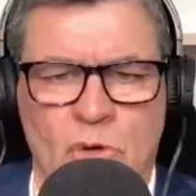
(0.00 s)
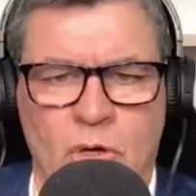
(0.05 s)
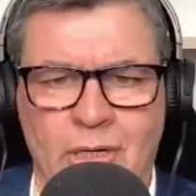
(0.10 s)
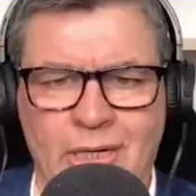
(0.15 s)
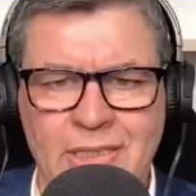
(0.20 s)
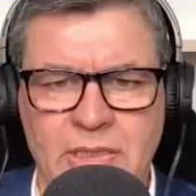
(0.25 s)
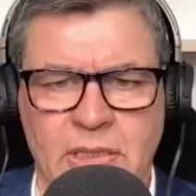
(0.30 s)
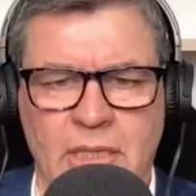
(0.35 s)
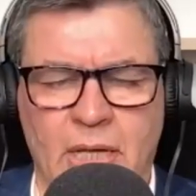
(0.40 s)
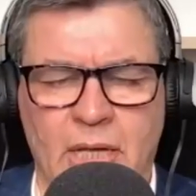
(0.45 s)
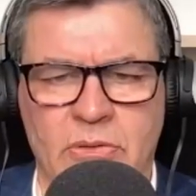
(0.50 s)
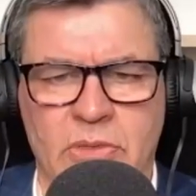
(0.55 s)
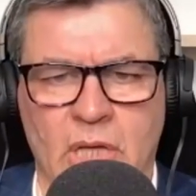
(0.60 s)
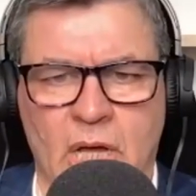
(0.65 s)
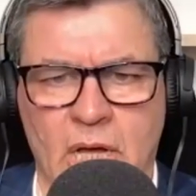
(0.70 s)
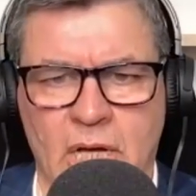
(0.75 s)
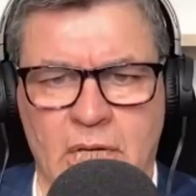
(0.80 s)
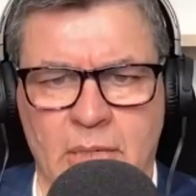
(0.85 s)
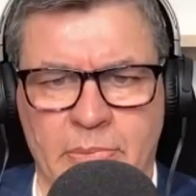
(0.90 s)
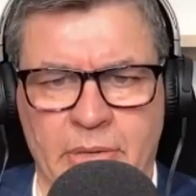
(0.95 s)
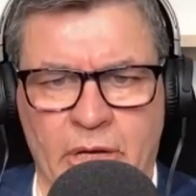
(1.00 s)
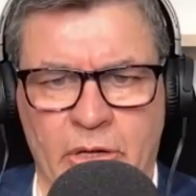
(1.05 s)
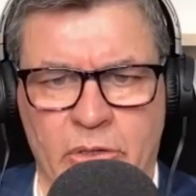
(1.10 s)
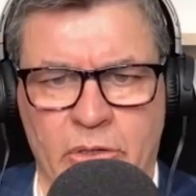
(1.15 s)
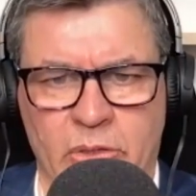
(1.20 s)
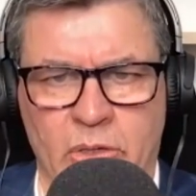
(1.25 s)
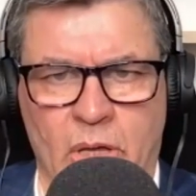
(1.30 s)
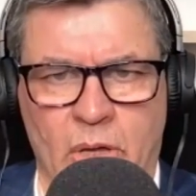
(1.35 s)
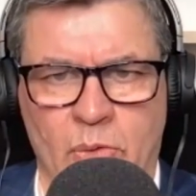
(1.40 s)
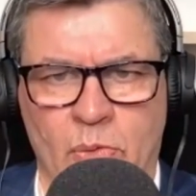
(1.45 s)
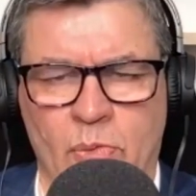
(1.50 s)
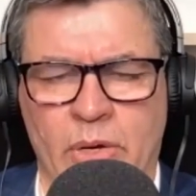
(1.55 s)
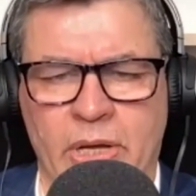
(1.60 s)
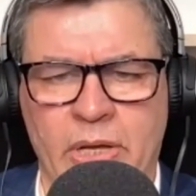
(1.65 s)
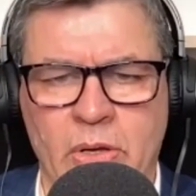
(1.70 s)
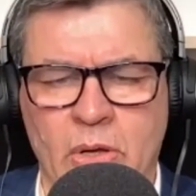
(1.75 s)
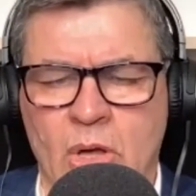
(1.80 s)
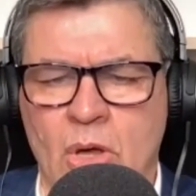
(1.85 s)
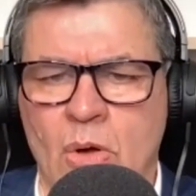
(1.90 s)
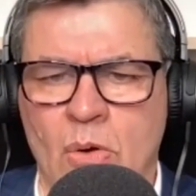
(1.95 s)
so let's now talk about,
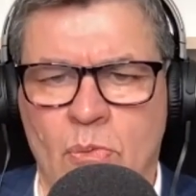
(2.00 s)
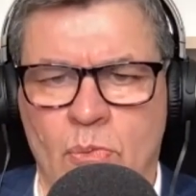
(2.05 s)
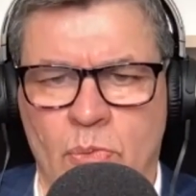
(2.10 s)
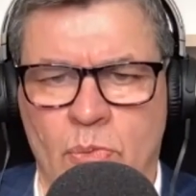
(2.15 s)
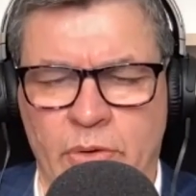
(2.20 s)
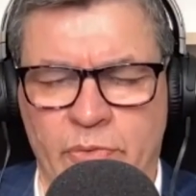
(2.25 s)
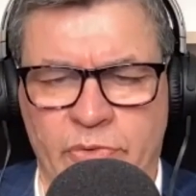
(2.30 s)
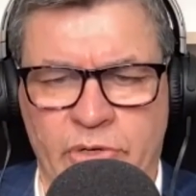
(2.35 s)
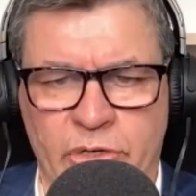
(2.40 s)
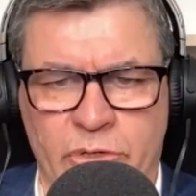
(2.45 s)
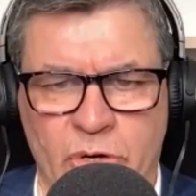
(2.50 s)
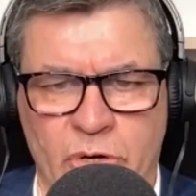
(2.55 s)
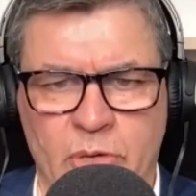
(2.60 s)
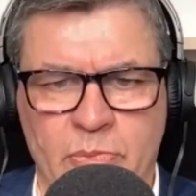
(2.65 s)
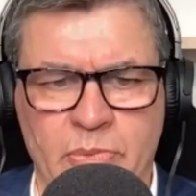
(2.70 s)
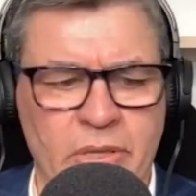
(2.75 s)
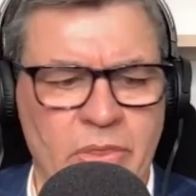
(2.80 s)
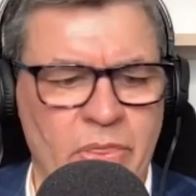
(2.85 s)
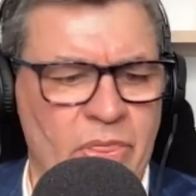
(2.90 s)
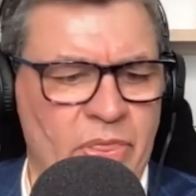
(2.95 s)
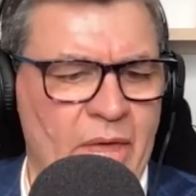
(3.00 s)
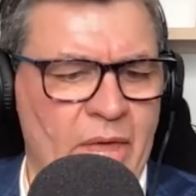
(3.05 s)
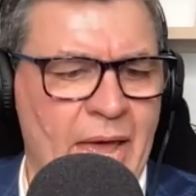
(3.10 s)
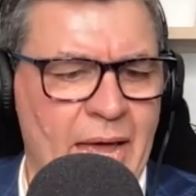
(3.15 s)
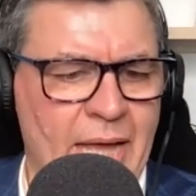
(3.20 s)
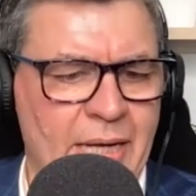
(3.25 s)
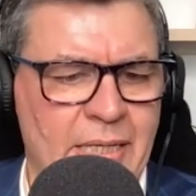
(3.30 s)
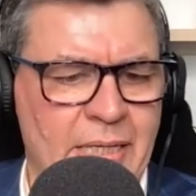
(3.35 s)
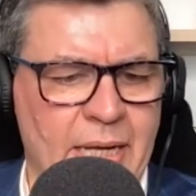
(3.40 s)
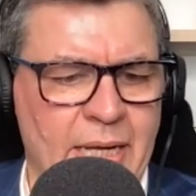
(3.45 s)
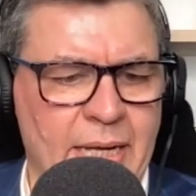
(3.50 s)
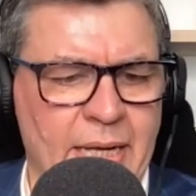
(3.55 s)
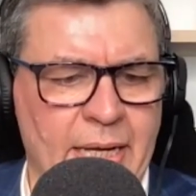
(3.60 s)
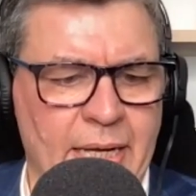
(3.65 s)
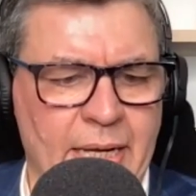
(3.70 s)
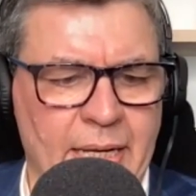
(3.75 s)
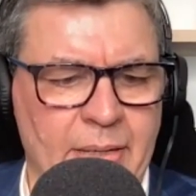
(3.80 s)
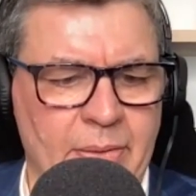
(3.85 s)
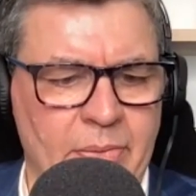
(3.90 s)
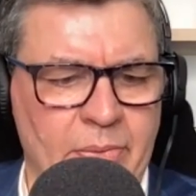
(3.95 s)
we've determined that
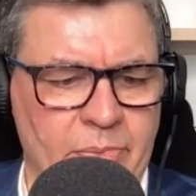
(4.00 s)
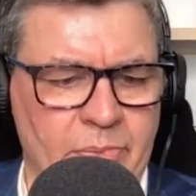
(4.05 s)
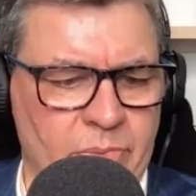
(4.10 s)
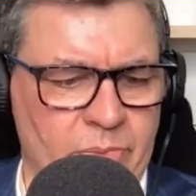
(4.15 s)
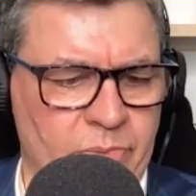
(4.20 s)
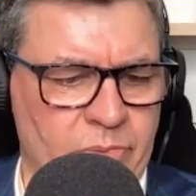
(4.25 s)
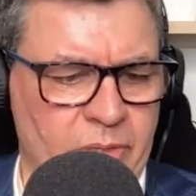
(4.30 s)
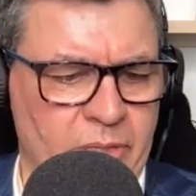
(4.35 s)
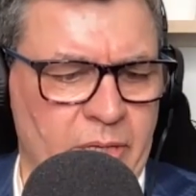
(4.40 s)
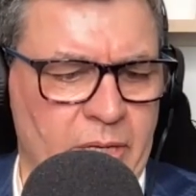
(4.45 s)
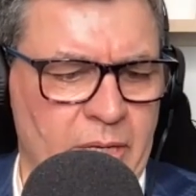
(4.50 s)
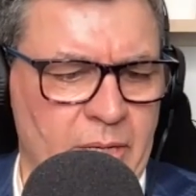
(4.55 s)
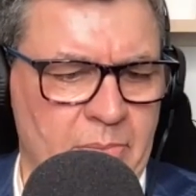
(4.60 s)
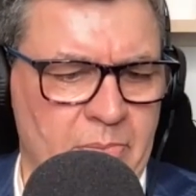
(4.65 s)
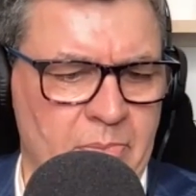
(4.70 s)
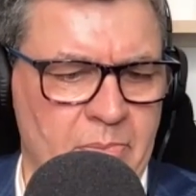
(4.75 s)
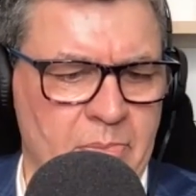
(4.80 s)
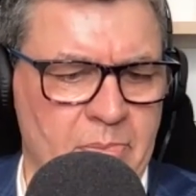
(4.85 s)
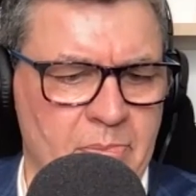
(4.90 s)
the